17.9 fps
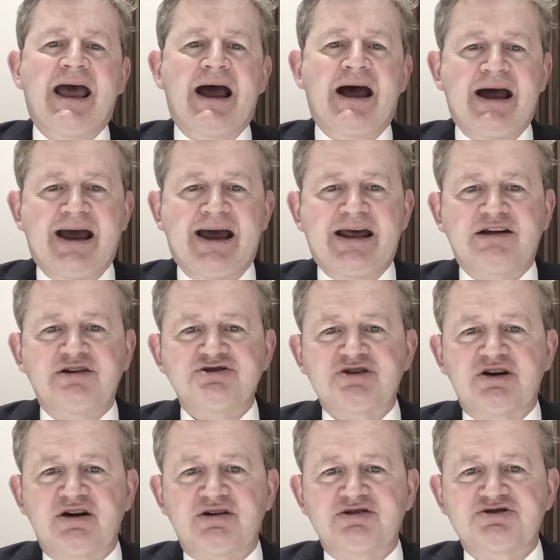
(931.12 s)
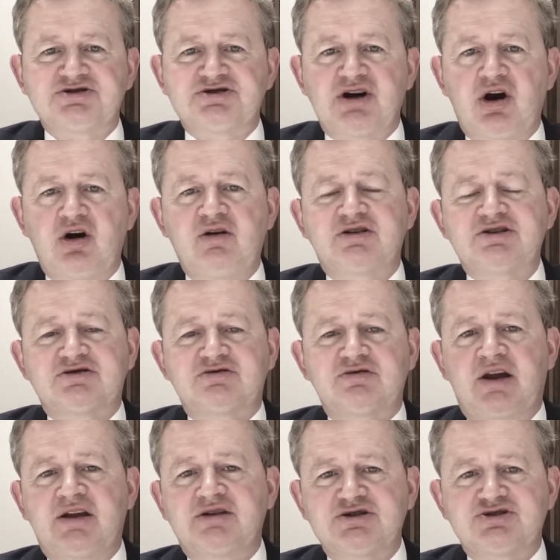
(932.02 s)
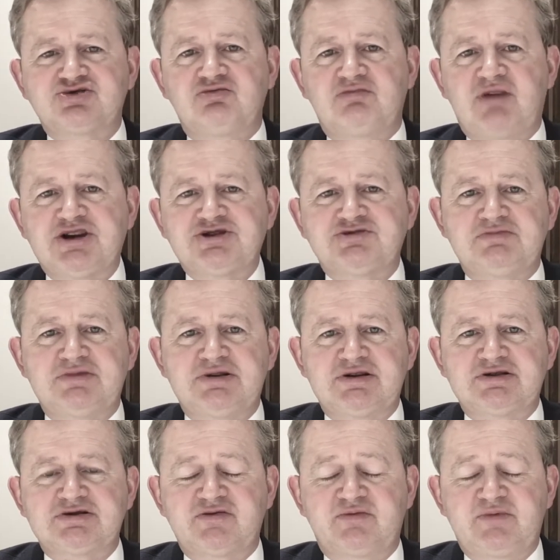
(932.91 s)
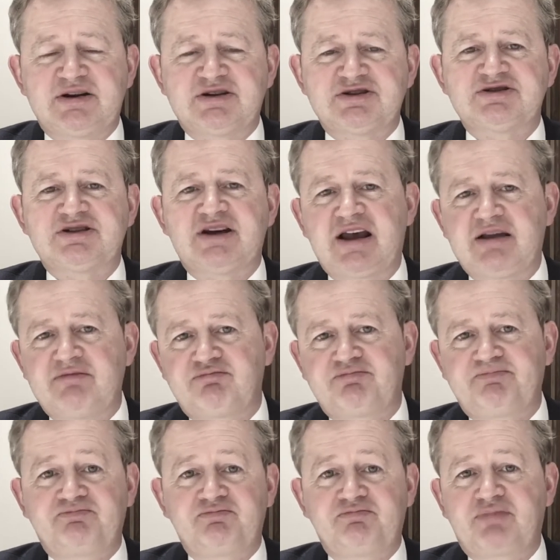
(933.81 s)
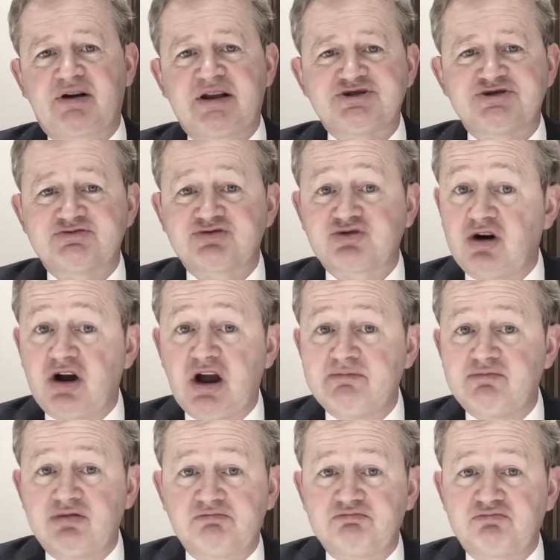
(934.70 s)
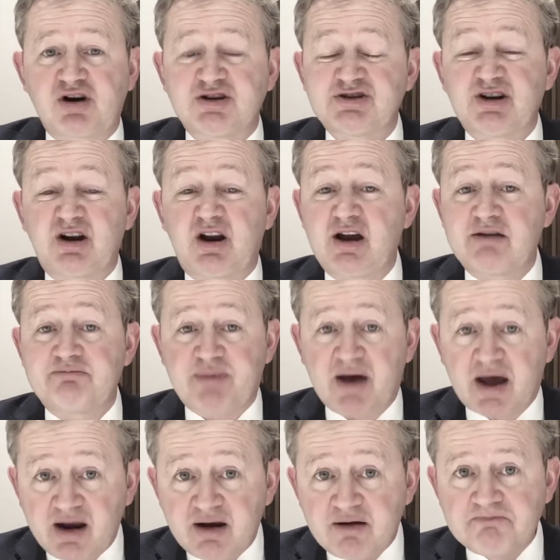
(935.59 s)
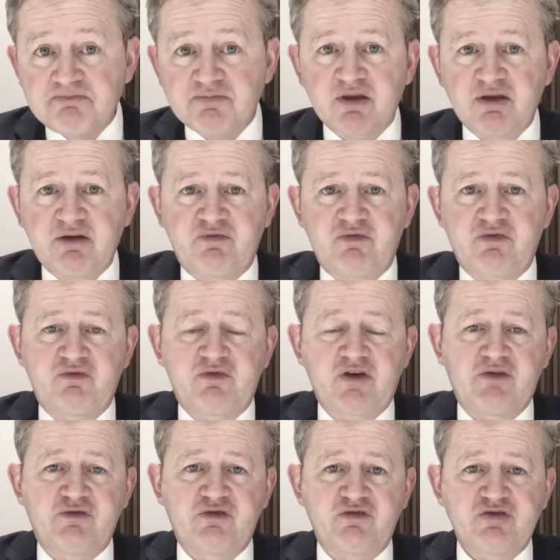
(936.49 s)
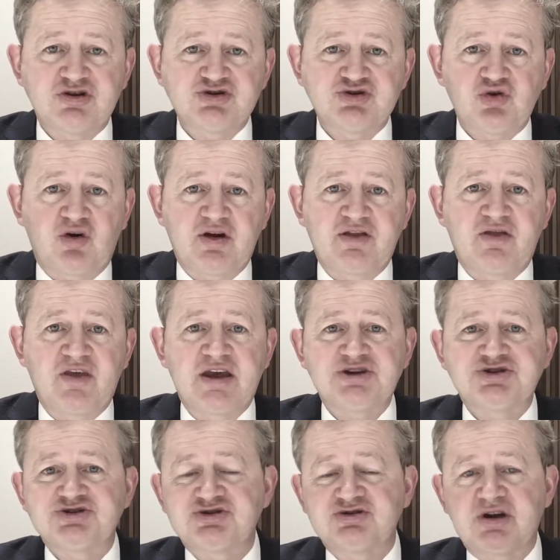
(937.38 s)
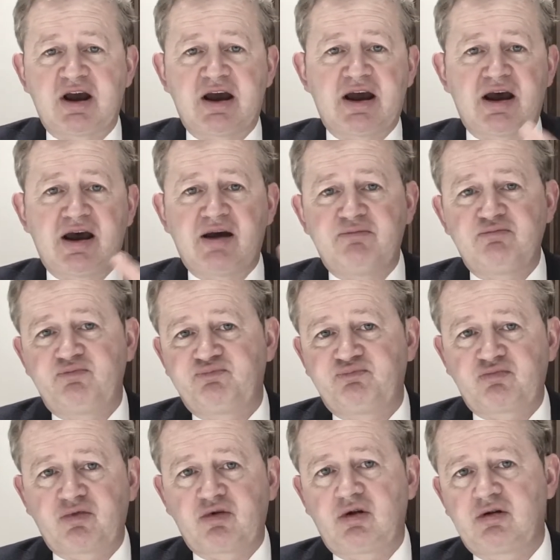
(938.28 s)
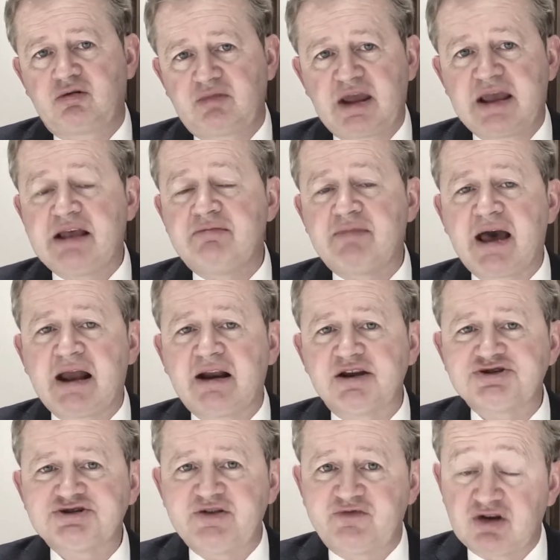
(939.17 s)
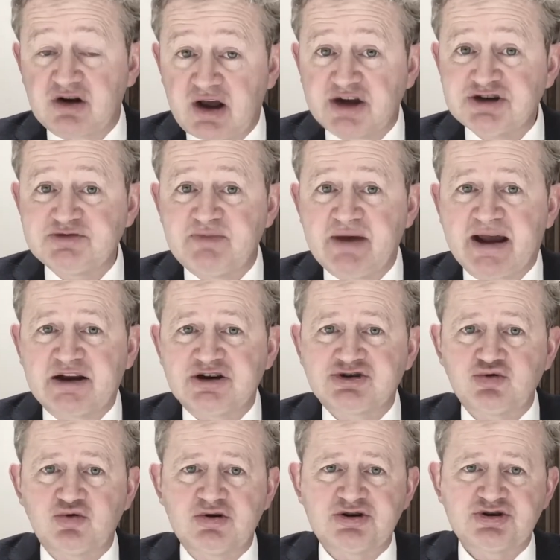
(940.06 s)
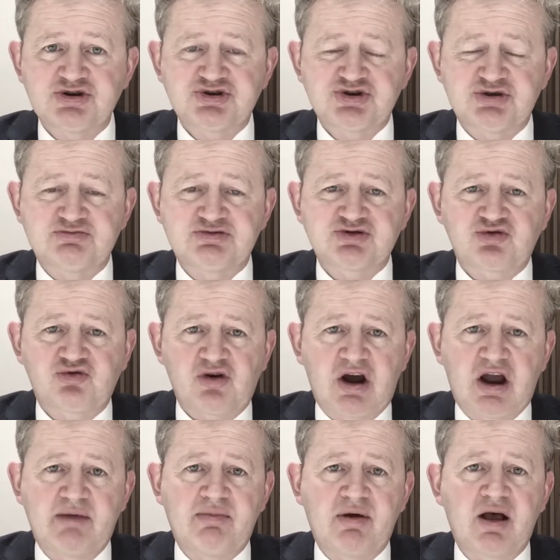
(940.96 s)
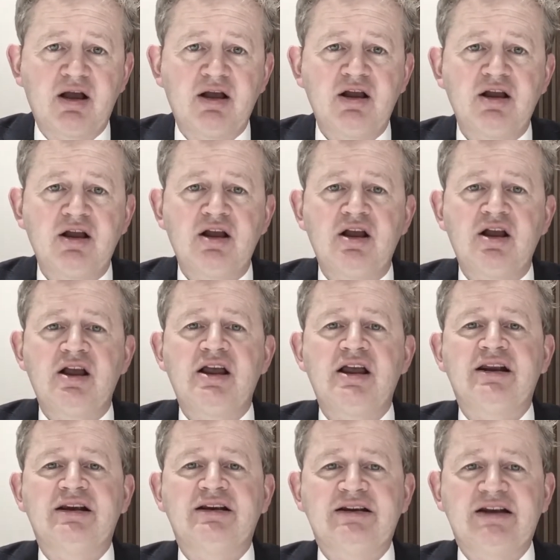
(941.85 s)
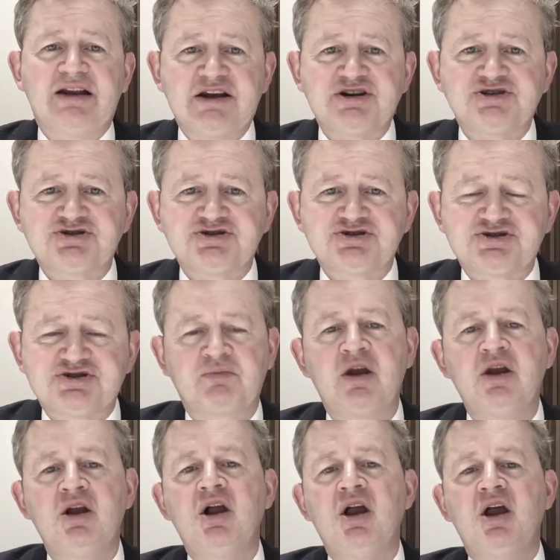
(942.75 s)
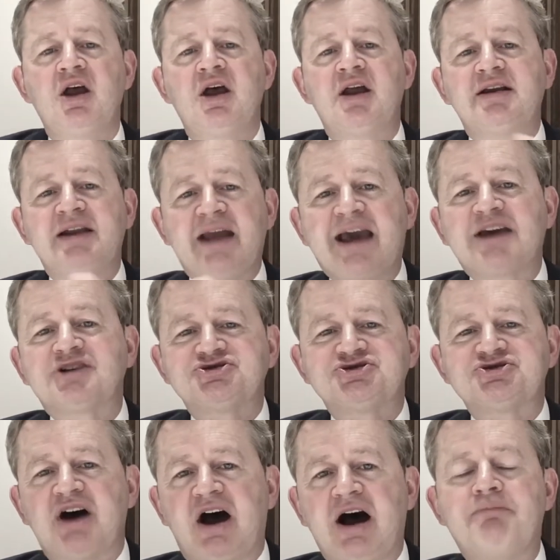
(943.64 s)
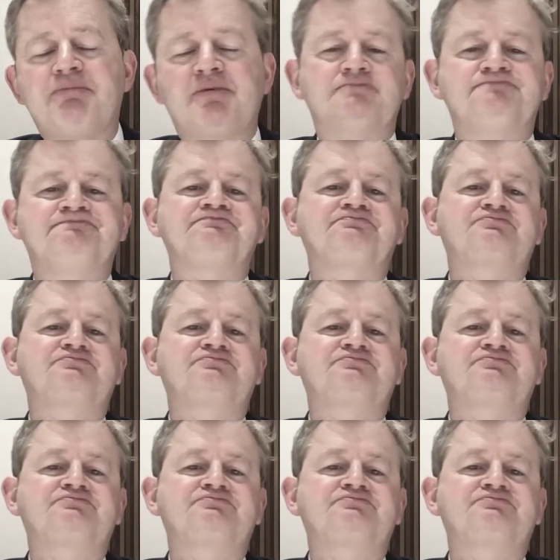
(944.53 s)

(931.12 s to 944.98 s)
And so it just remains for me to say, please subscribe, press the like button if you've enjoyed this. Email us if you'd like to be added to a subscriber list. Next up